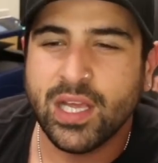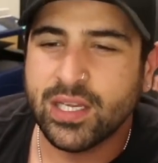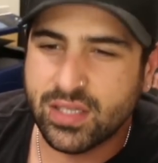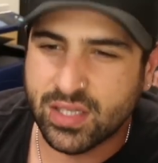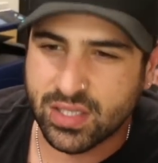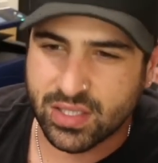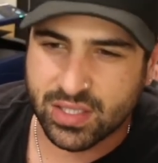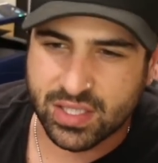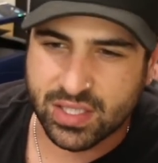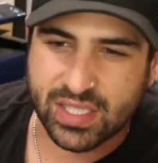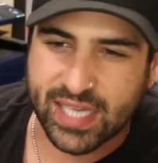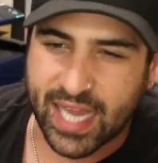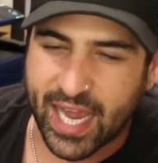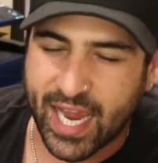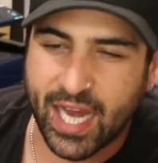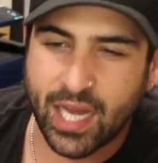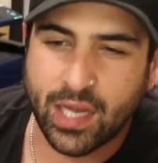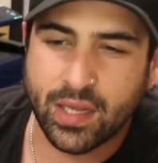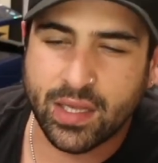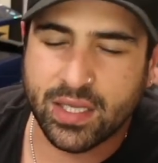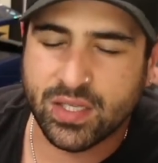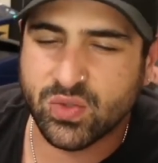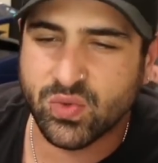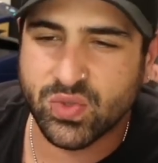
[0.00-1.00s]
just
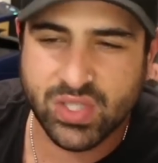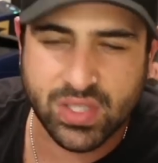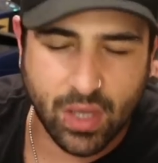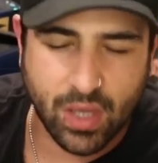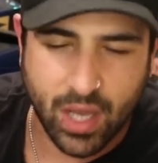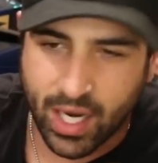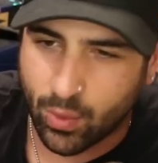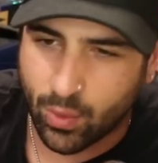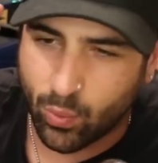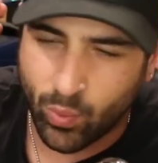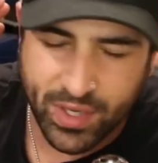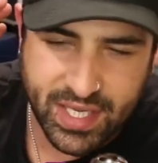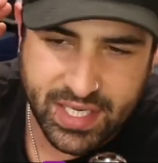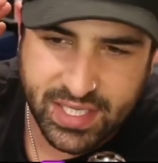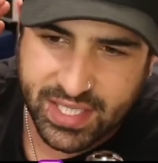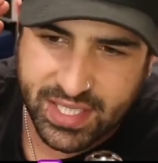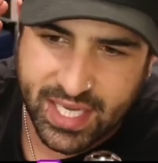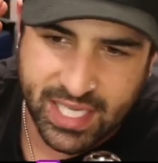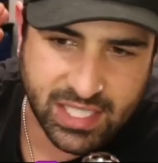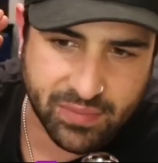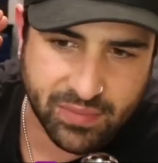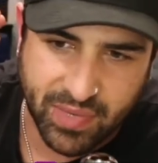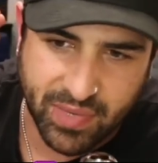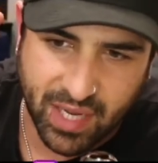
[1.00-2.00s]
saying this was like when this
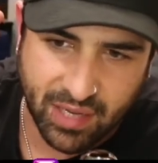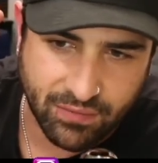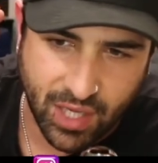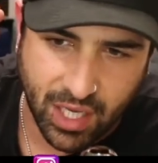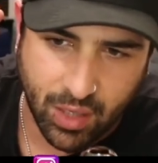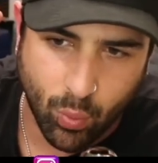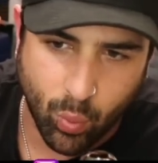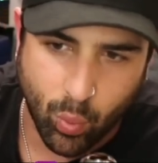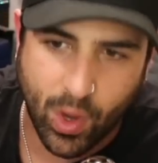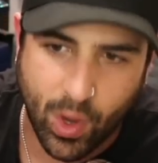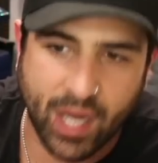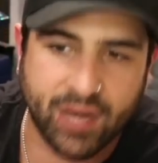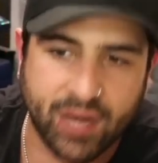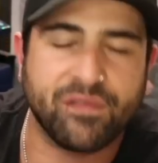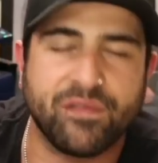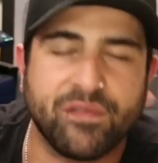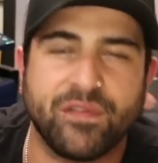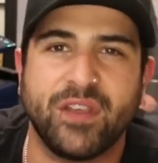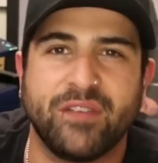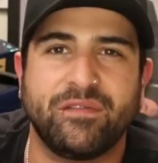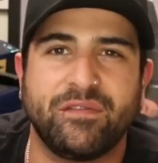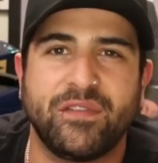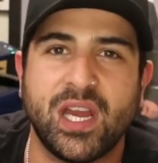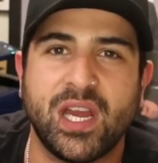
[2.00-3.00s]
gets above like
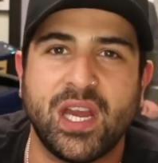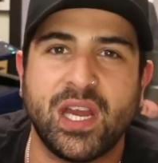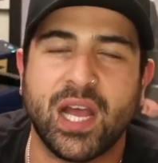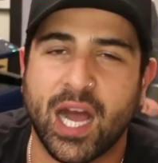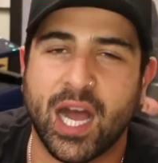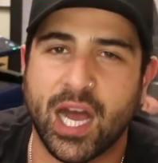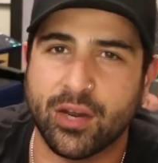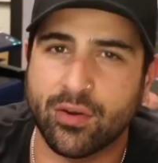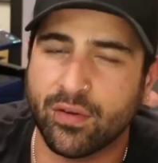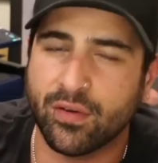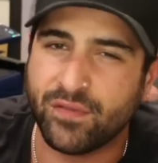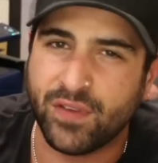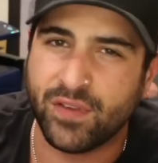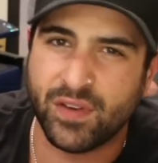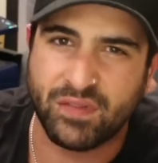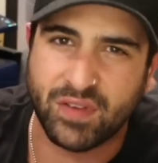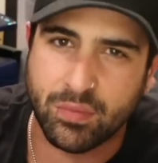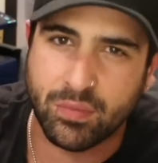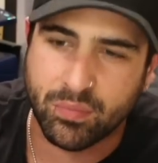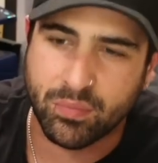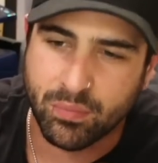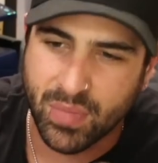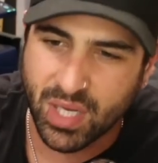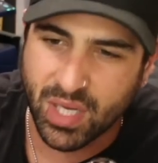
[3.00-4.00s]
150
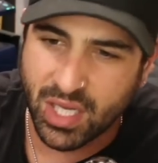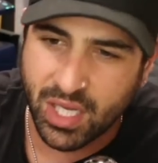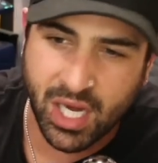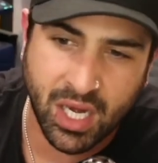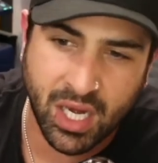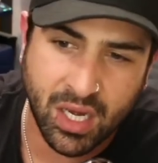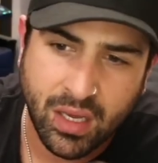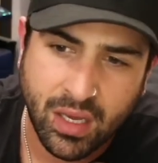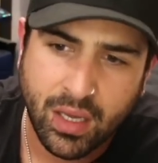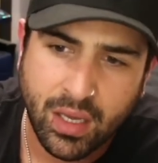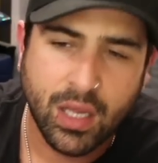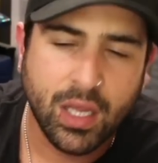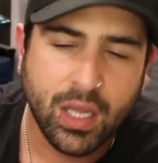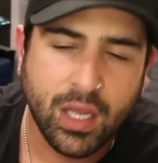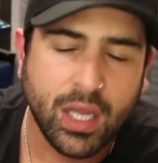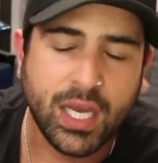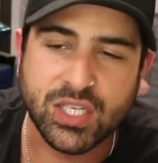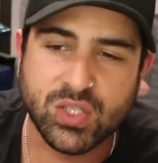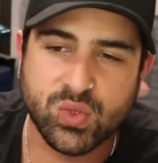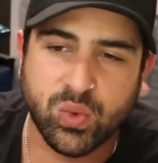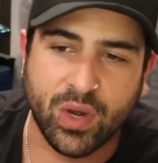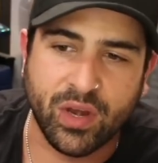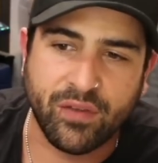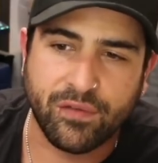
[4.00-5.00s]
150 million
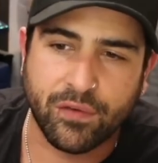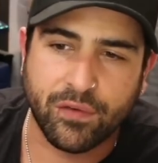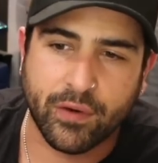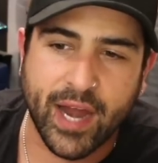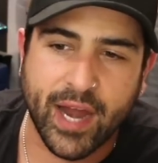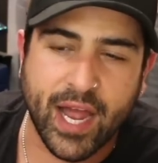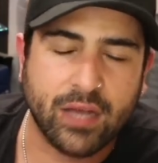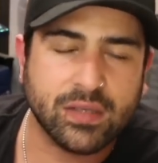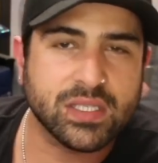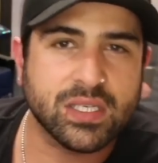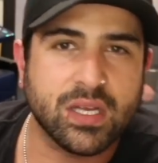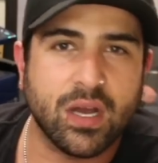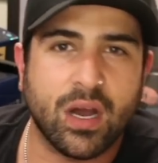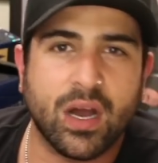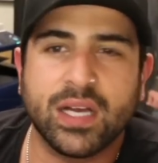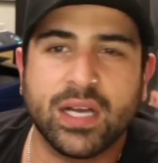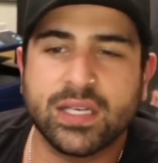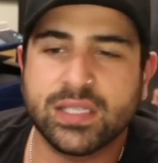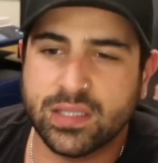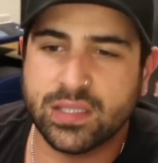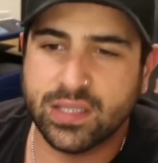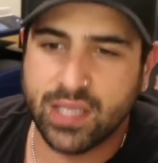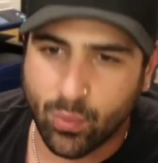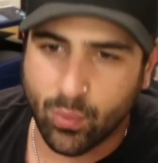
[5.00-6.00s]
in 24 hours
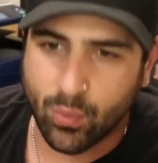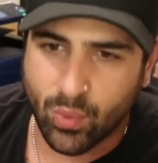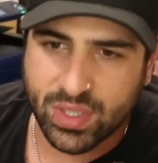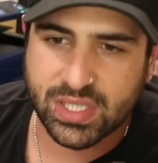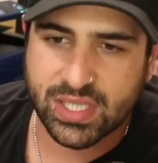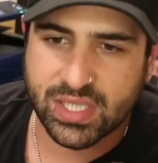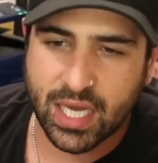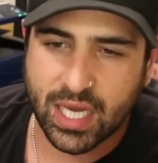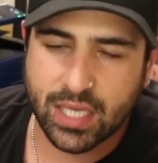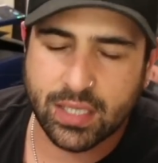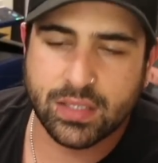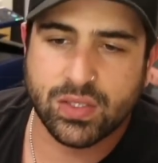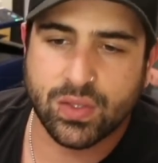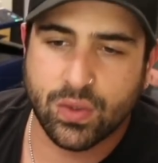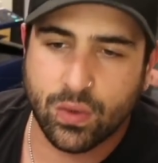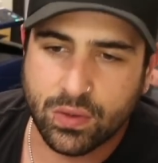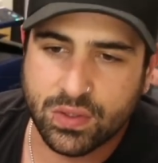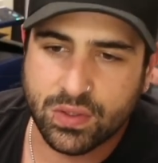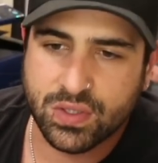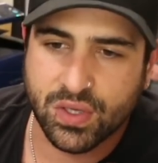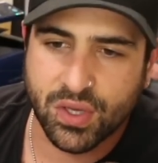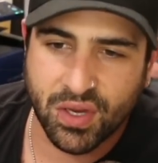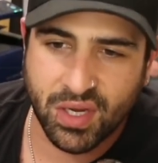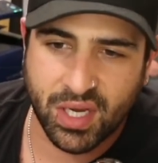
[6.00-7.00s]
guys then we're starting to
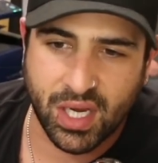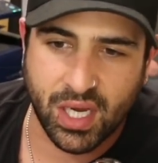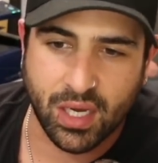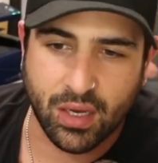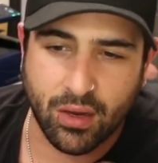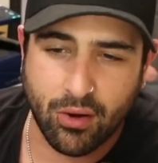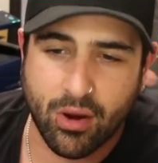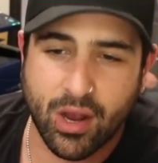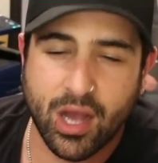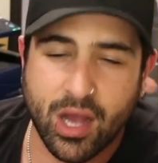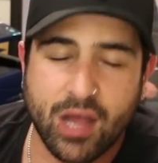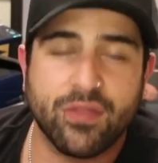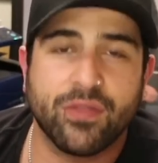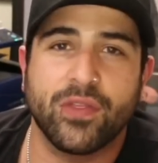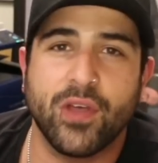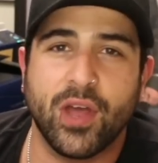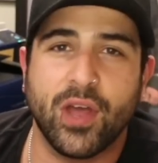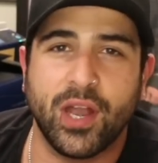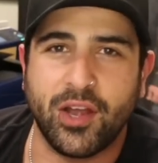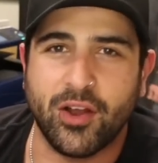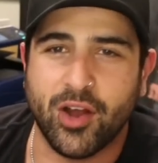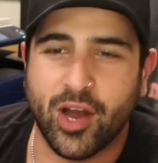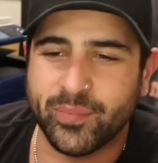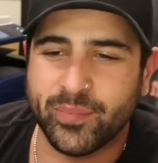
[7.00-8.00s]
talk turkey all right
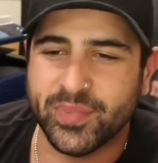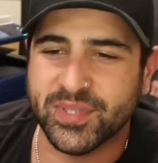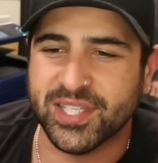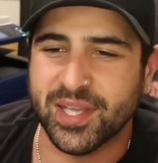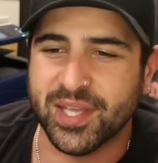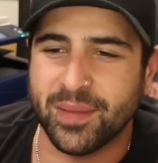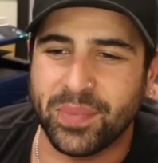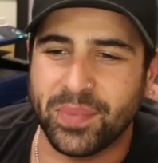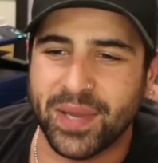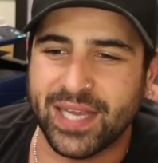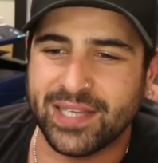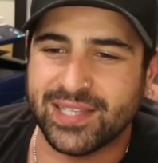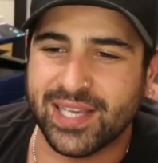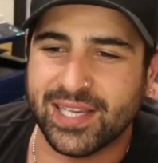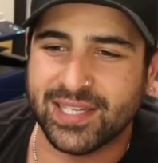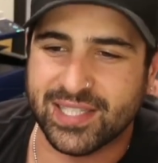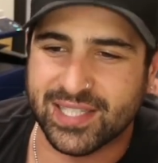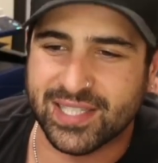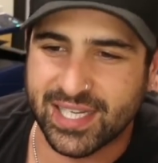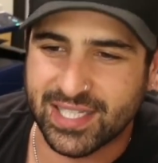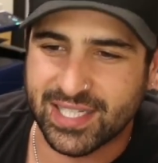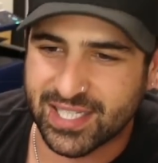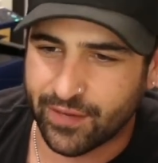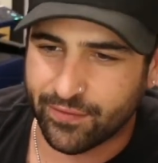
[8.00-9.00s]
39%
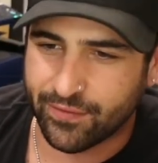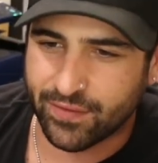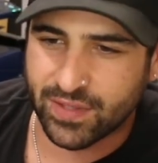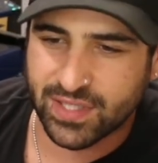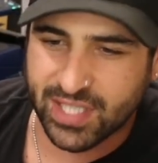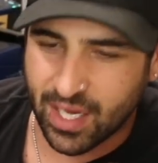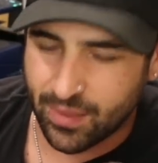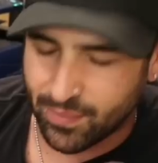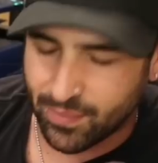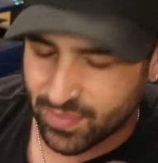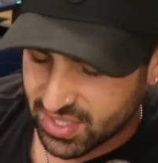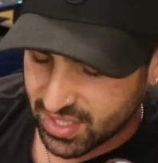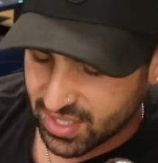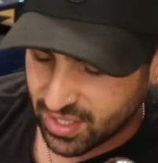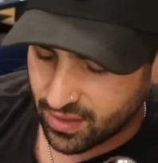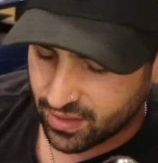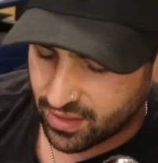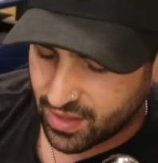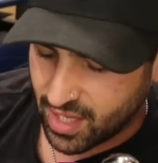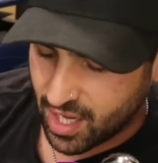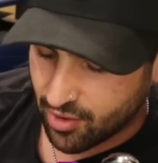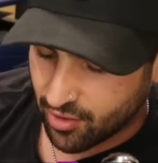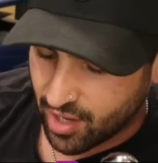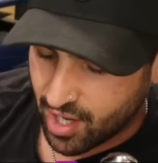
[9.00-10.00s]
btc 17%
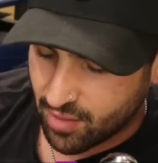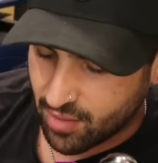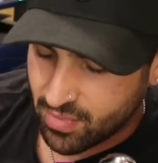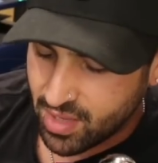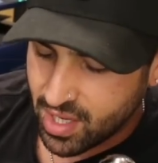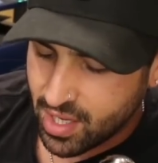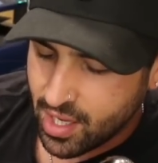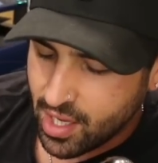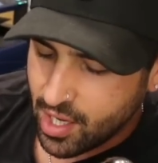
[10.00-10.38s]
ethereum